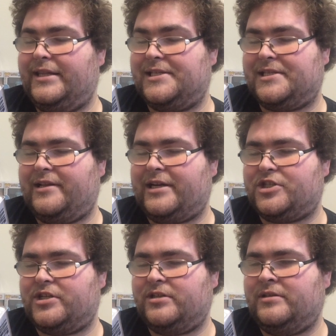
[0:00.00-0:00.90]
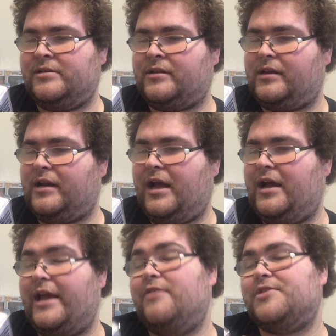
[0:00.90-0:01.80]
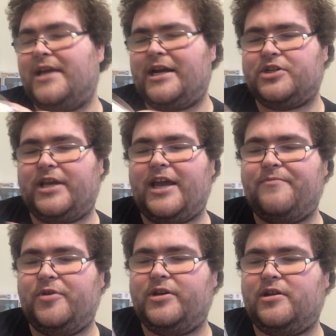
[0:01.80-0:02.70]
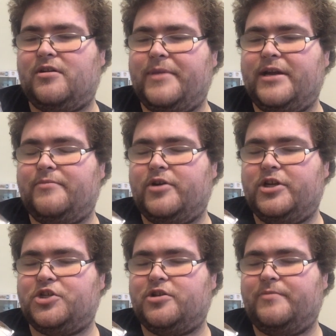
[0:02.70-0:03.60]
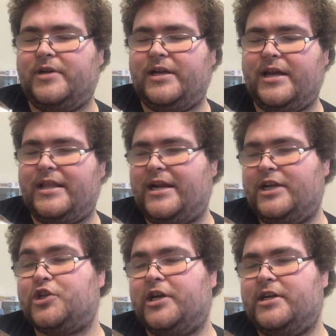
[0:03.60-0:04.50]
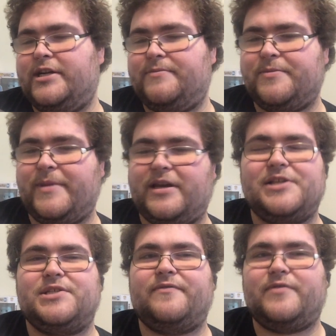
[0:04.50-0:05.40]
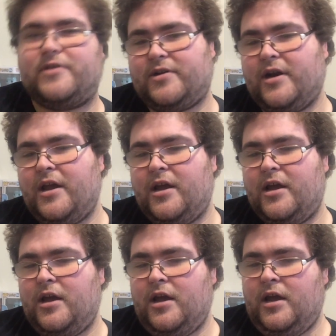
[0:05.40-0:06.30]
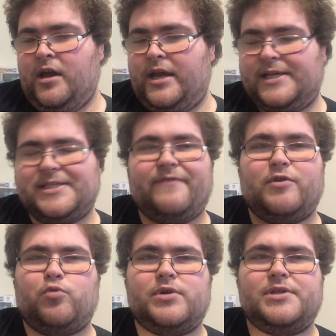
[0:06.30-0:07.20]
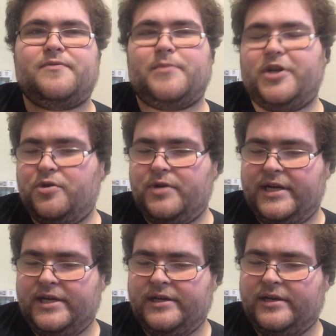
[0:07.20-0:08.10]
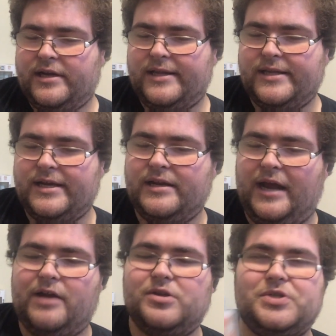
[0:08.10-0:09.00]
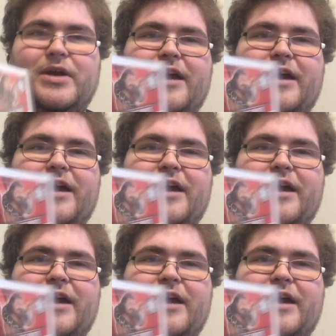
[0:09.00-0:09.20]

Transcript: in this collection, uh, I used to actually have Million Dollar Man, I'm pretty sure, but then I traded him to my cousin for Xavier Woods from The New Day. And then I also